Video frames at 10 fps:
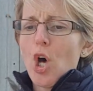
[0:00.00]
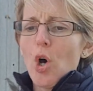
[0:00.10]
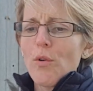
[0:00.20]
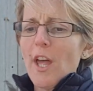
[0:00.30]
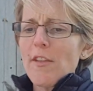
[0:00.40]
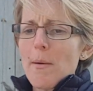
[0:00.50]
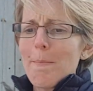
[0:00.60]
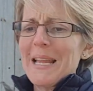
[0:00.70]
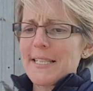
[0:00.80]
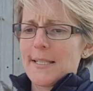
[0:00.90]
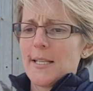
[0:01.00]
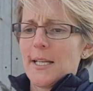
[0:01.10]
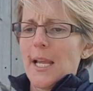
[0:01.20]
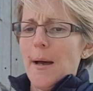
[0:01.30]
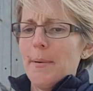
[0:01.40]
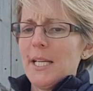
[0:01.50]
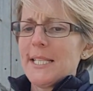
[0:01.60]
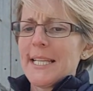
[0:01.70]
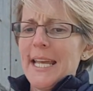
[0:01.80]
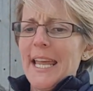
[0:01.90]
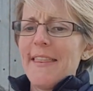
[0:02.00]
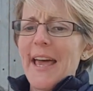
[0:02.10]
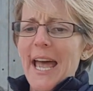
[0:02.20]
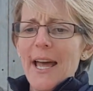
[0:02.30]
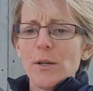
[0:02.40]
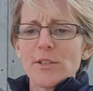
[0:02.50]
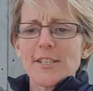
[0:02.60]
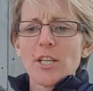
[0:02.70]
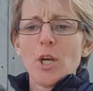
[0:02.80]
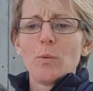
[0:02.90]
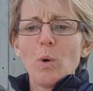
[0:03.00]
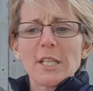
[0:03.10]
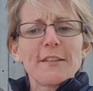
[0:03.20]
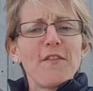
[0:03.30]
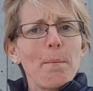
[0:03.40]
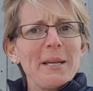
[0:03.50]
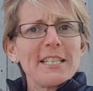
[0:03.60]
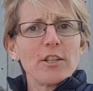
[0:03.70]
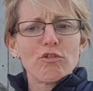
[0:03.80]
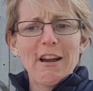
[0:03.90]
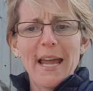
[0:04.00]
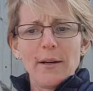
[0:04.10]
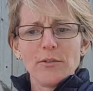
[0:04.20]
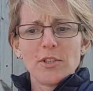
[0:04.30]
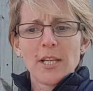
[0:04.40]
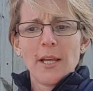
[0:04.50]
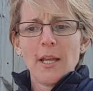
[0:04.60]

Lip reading: Although the medicine cupboard in the house was forbidden ground,